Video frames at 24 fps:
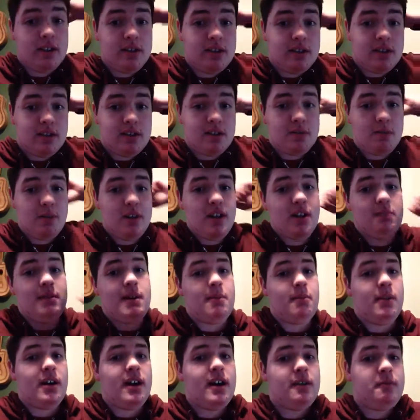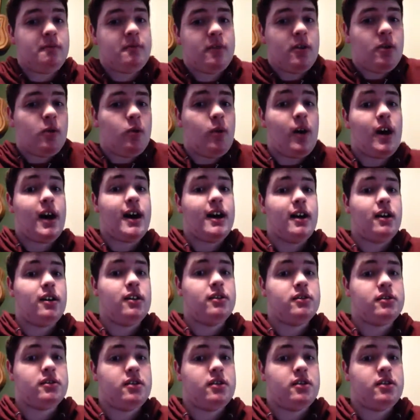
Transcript: it's it's been on my mind for a while.